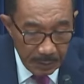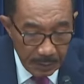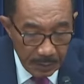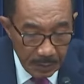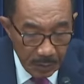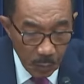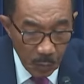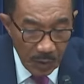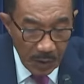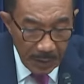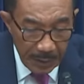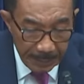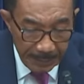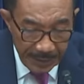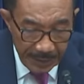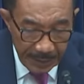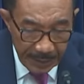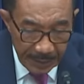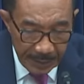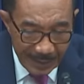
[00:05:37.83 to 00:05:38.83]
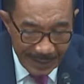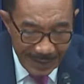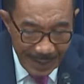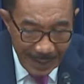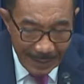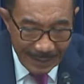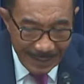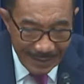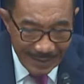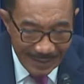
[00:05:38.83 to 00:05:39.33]
to eliminate and
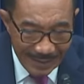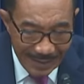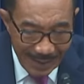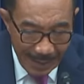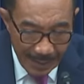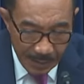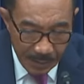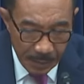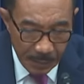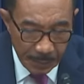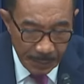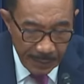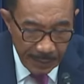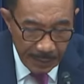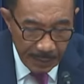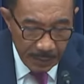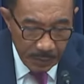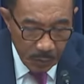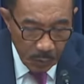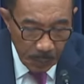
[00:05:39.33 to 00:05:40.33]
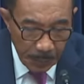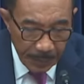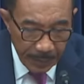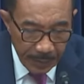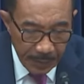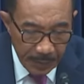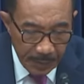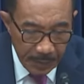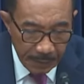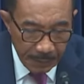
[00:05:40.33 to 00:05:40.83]
not exacerbate
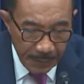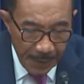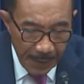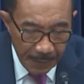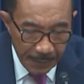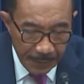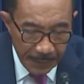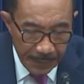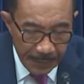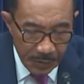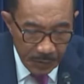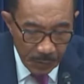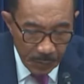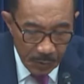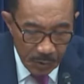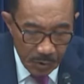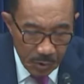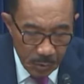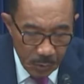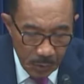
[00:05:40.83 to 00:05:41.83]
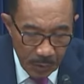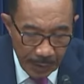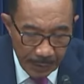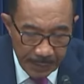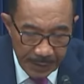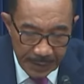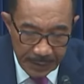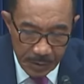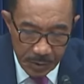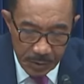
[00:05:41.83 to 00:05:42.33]
duplicative efforts to ensure our
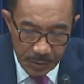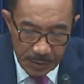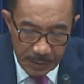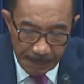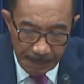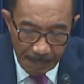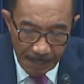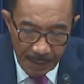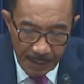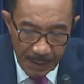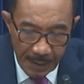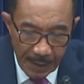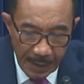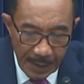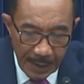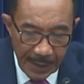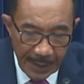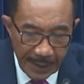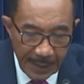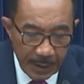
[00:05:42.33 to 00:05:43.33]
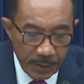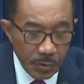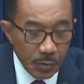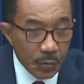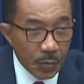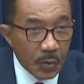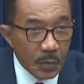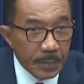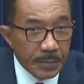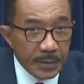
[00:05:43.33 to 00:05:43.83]
nation and our
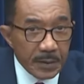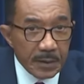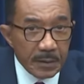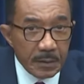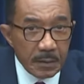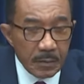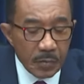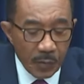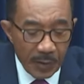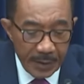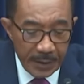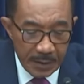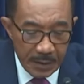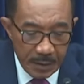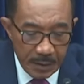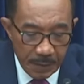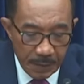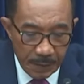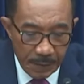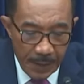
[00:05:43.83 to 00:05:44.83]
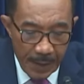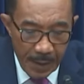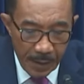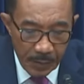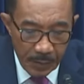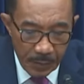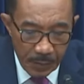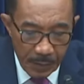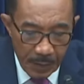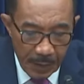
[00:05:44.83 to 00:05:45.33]
troops get the greatest
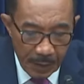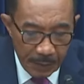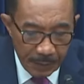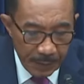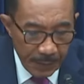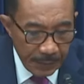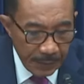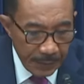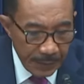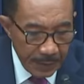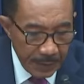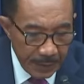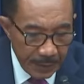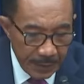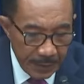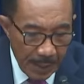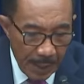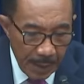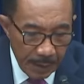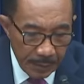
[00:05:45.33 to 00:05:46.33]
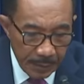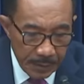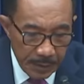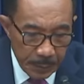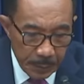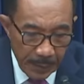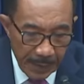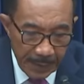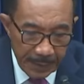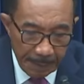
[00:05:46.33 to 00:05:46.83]
value out of every dollar
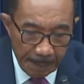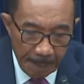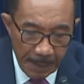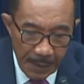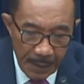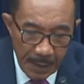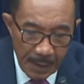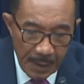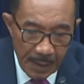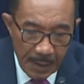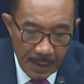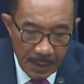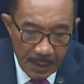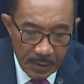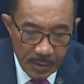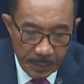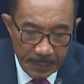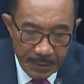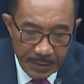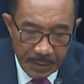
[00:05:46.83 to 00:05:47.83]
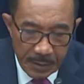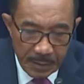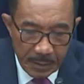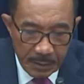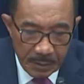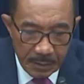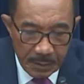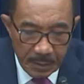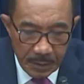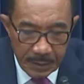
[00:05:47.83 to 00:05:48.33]
spent. So, Mr.
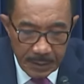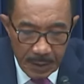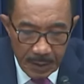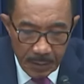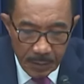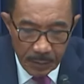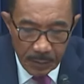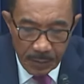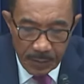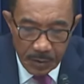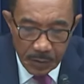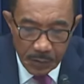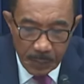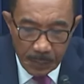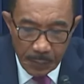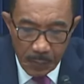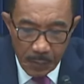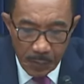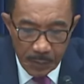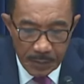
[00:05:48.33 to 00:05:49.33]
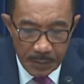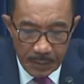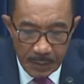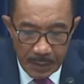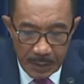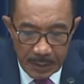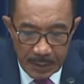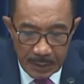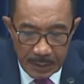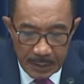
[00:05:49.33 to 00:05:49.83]
Dodaro, this report
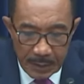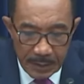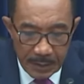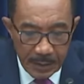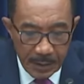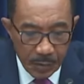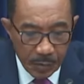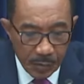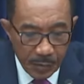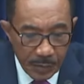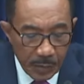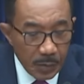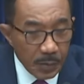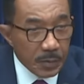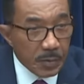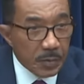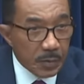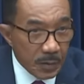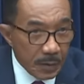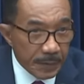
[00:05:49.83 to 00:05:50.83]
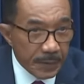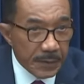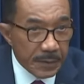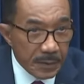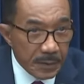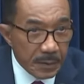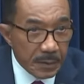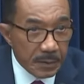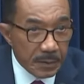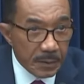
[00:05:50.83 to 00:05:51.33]
uh, is a critical
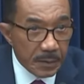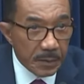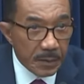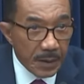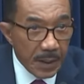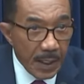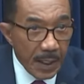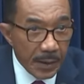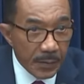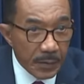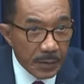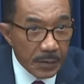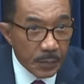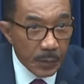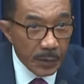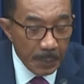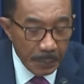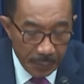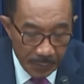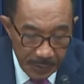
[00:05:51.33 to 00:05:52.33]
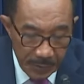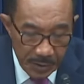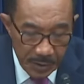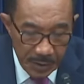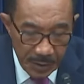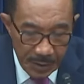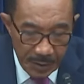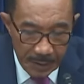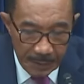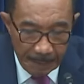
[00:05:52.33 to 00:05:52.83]
service to the Congress. We
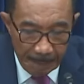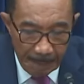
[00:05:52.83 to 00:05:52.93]
appreciate it.